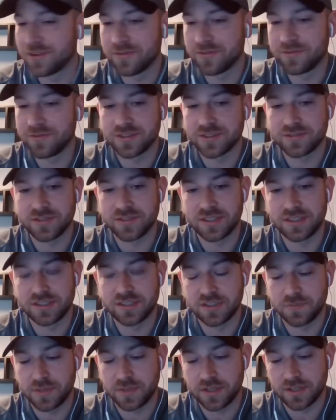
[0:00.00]
frustrated
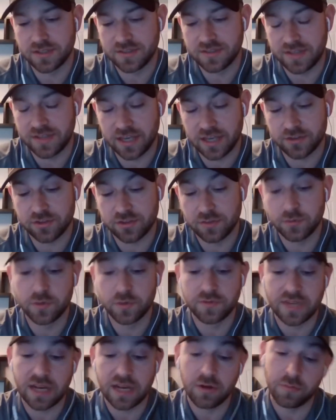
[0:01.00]
just because they actually
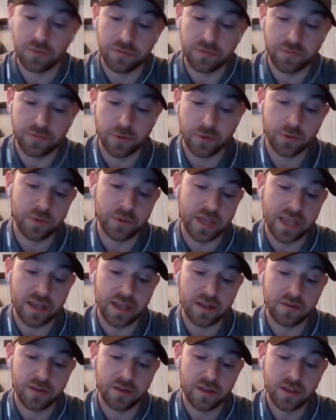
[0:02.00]
moved out before we
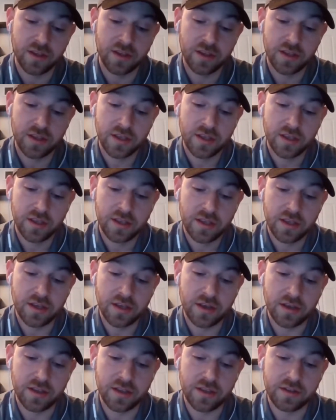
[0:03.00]
had,
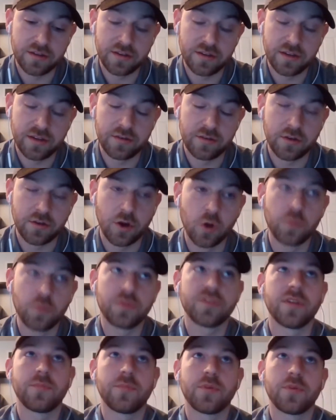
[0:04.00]
in
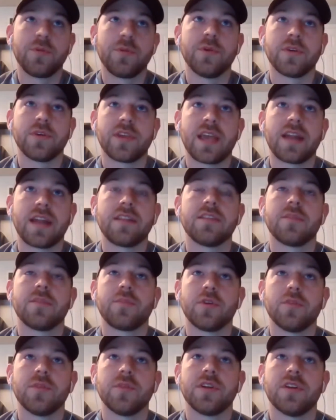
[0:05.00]
hopes that we were getting the
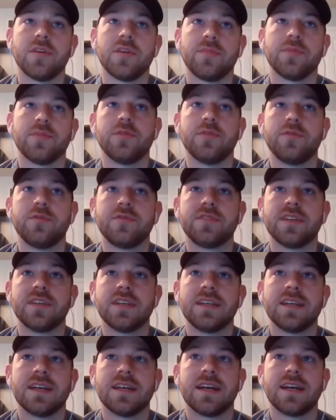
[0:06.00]
permit approved.
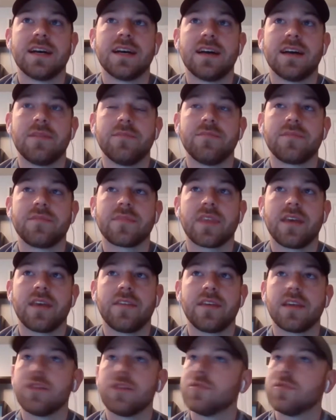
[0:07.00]
I
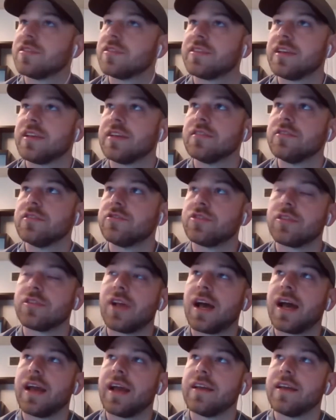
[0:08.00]
think it was at the end of
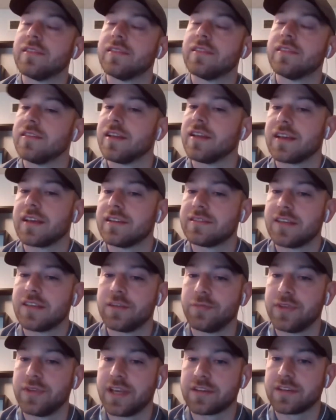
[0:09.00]
July, and like I
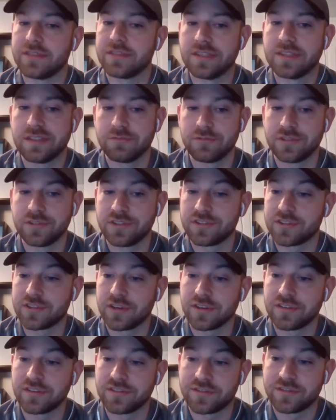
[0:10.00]
said, we actually didn't really
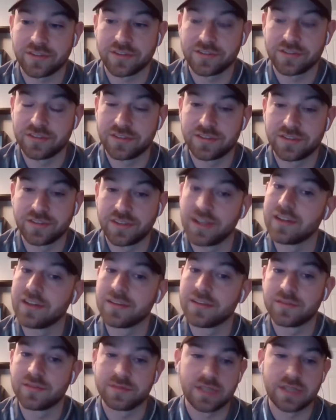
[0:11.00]
start construction until the end
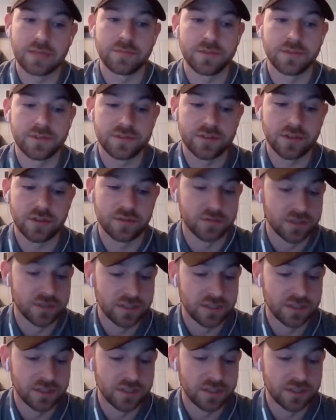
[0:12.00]
of September. So